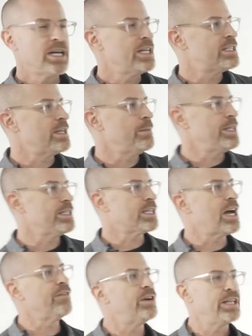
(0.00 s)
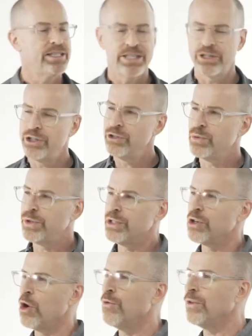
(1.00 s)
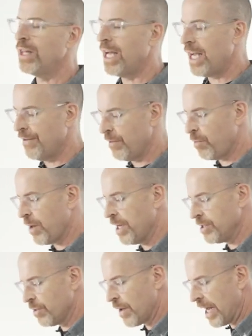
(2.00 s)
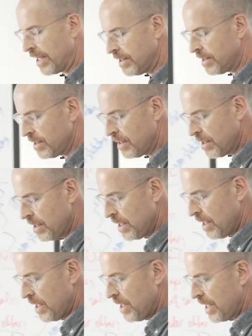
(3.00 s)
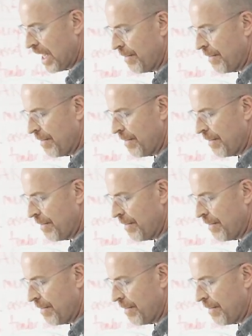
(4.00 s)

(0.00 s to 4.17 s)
and some of these governance issues with this overlay of appraisal rights that I